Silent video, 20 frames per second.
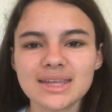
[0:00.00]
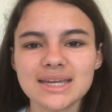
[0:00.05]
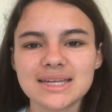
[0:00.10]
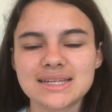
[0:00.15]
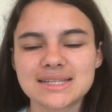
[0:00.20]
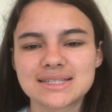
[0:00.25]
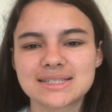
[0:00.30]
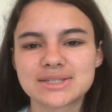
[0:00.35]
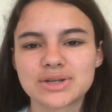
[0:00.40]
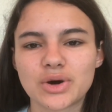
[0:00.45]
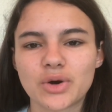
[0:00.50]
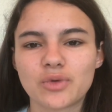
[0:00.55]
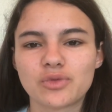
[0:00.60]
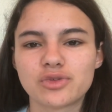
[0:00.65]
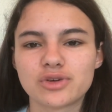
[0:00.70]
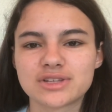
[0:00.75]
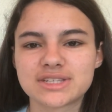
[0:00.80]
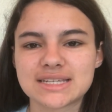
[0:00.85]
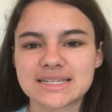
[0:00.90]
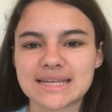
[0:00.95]
So
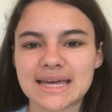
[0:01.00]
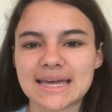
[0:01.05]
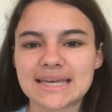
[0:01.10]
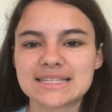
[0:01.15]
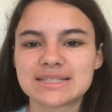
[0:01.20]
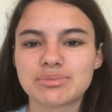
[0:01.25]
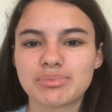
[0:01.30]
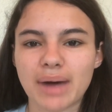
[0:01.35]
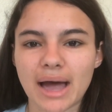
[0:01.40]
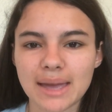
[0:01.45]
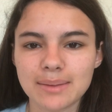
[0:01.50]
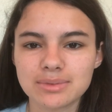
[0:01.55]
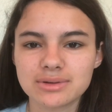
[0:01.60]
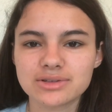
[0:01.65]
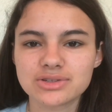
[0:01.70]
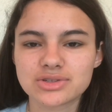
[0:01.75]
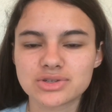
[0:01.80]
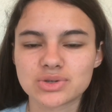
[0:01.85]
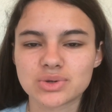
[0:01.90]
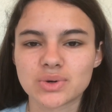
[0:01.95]
for today's Bible
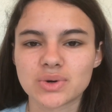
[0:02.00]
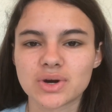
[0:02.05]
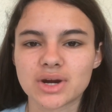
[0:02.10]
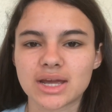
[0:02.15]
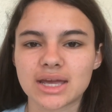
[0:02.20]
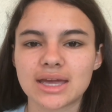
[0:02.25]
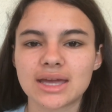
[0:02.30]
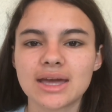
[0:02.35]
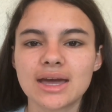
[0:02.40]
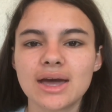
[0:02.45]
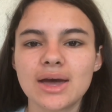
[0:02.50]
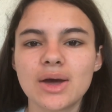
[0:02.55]
story,